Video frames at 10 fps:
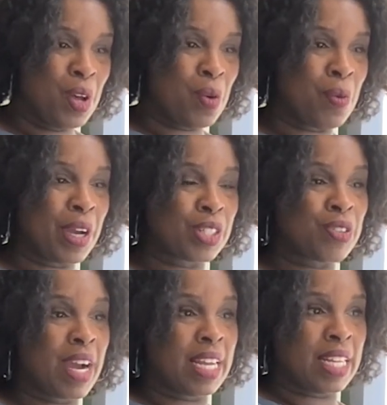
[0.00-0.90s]
we are
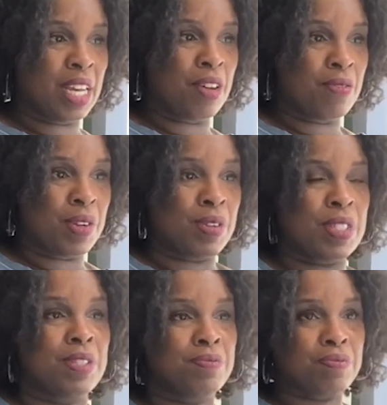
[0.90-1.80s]
trying to help
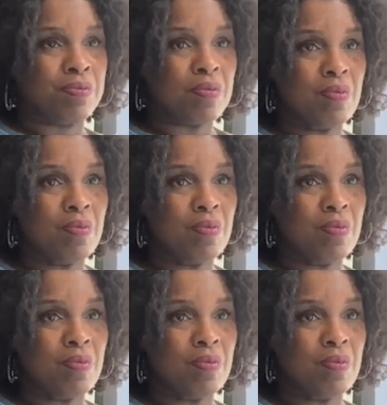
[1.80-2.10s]
folks